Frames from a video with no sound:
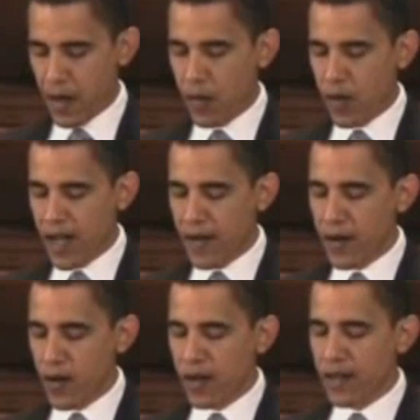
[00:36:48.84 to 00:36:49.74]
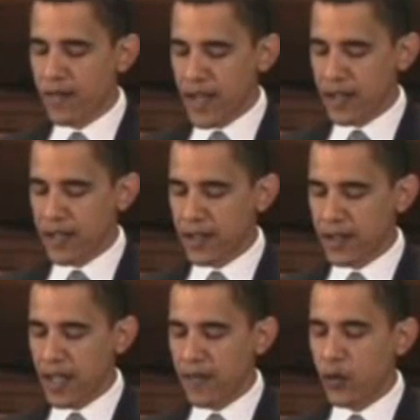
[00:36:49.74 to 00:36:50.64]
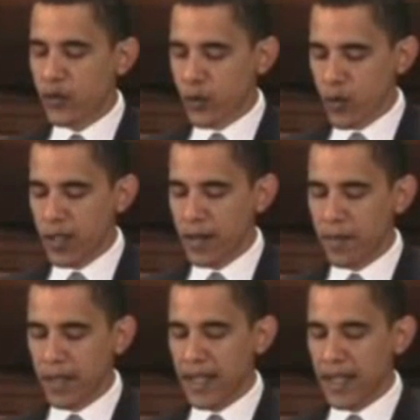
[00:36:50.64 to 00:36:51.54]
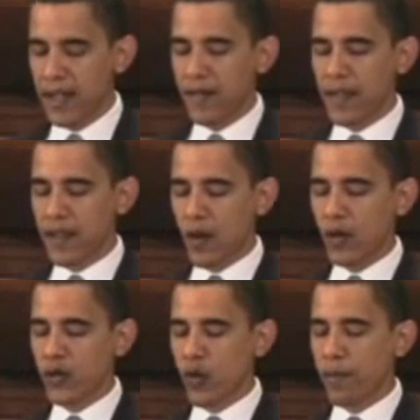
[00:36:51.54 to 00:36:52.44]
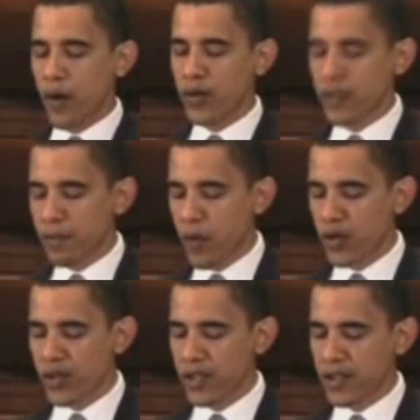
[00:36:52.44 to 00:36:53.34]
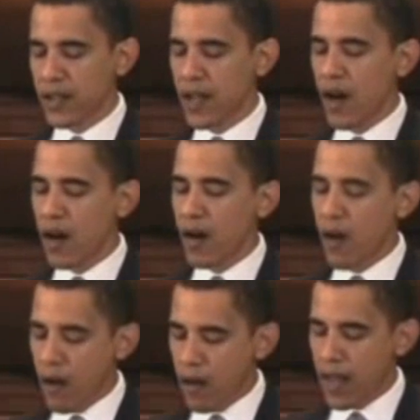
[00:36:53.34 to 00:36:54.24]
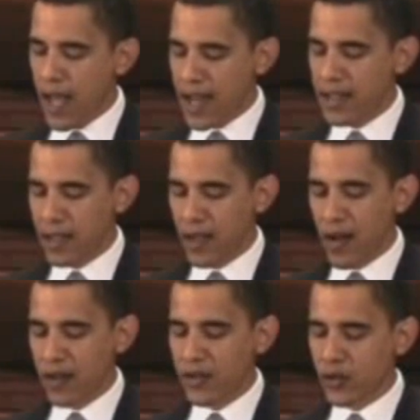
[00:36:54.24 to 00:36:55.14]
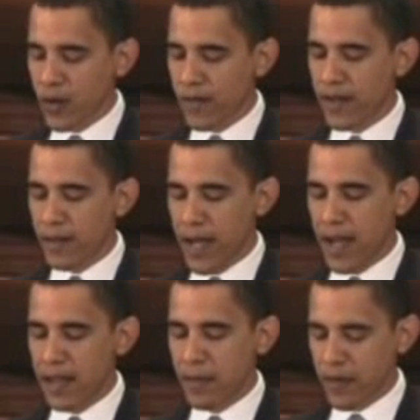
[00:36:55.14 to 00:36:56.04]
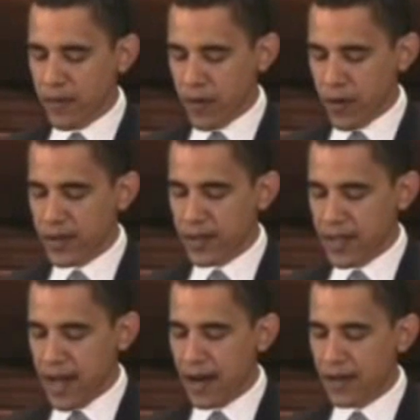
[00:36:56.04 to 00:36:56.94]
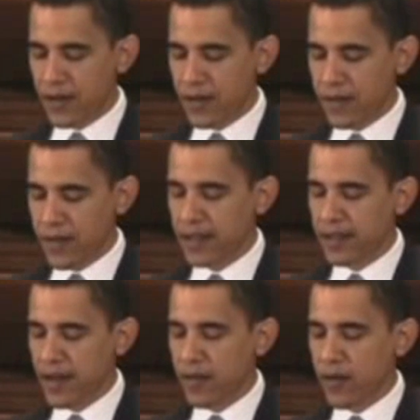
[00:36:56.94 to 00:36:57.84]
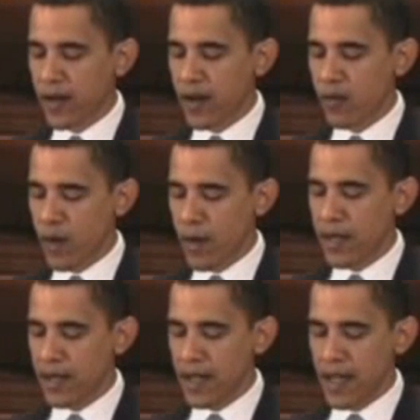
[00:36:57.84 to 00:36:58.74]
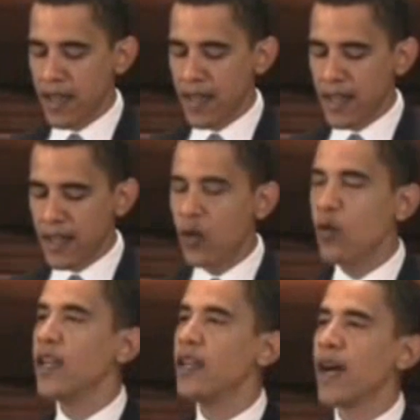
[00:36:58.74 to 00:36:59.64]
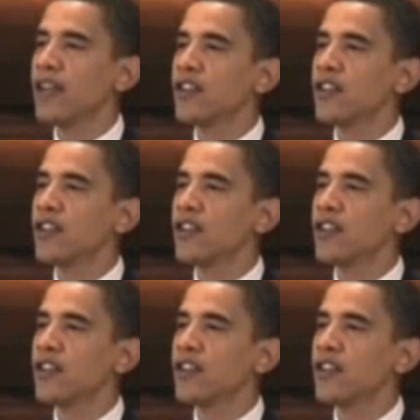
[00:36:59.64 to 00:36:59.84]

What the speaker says: Whatever your convictions, if you truly believe that those who oppose abortions are all ideologues driven by the perverse desire to inflict suffering on women, then you, in my